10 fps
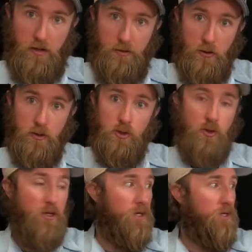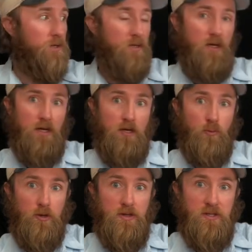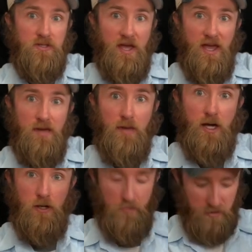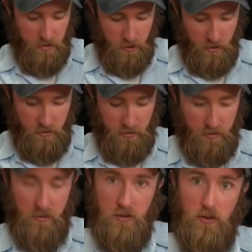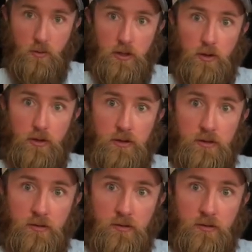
3rd string, and we're in this A minor position, so we're going.